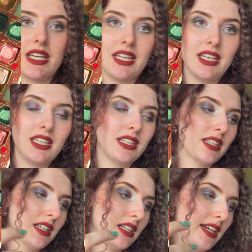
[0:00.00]
a,
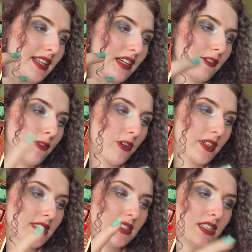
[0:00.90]
again, like
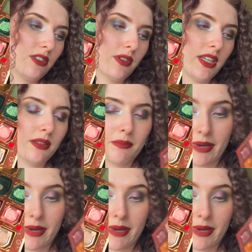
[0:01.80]
foresty green